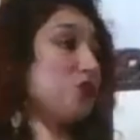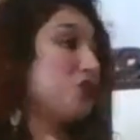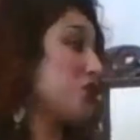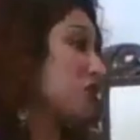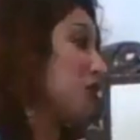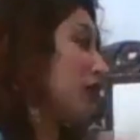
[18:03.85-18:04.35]
you
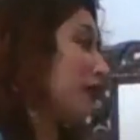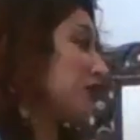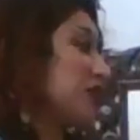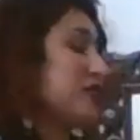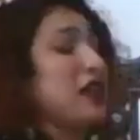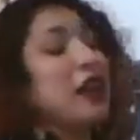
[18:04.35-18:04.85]
still have
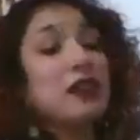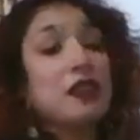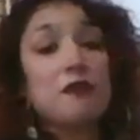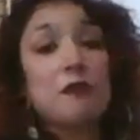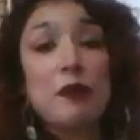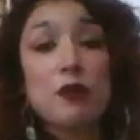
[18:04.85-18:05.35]
these
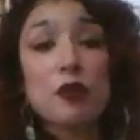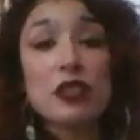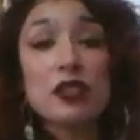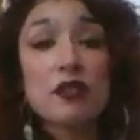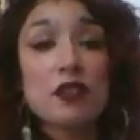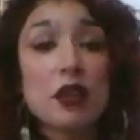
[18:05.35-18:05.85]
active
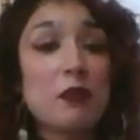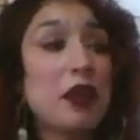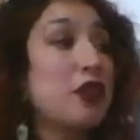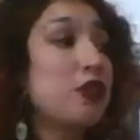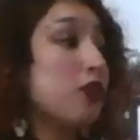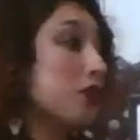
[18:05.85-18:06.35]
memories of them,
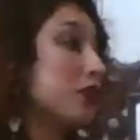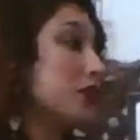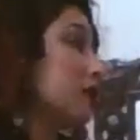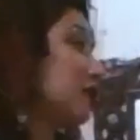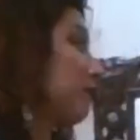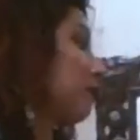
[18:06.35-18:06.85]
and there are
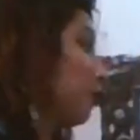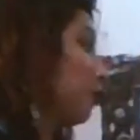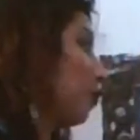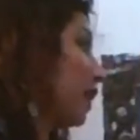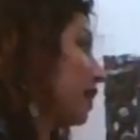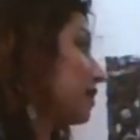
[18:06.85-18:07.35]
these different
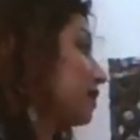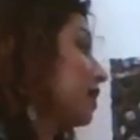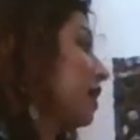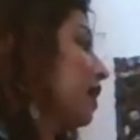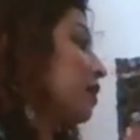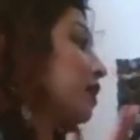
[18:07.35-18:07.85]
ways
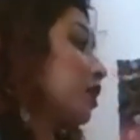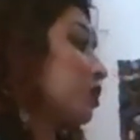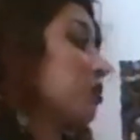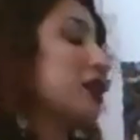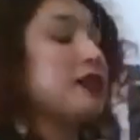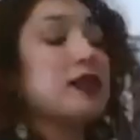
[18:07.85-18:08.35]
that you
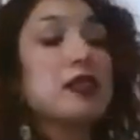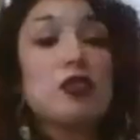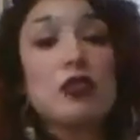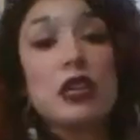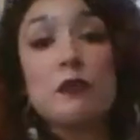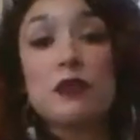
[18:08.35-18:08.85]
can still
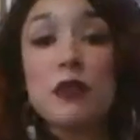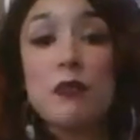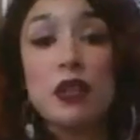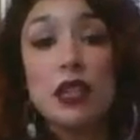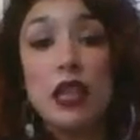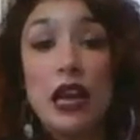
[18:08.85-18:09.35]
keep
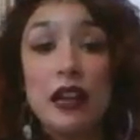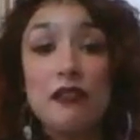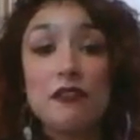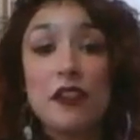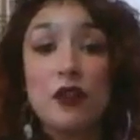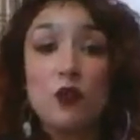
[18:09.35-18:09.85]
them alive
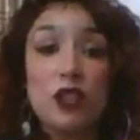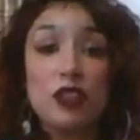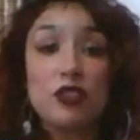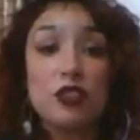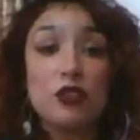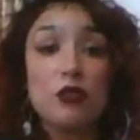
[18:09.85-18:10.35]
and with
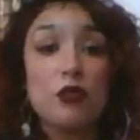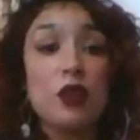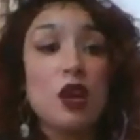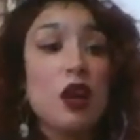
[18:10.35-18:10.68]
you,